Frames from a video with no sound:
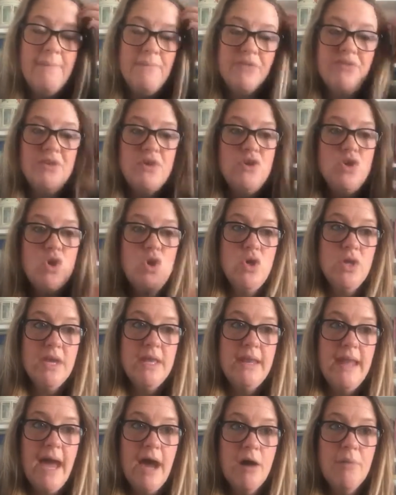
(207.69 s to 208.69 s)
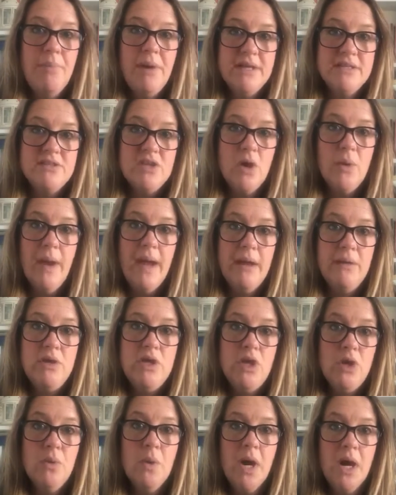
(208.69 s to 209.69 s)
So you can help us know how
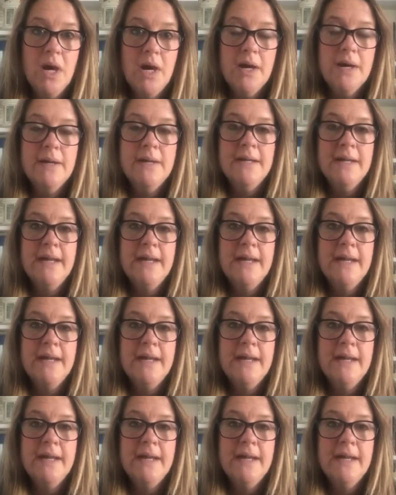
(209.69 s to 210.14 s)
you are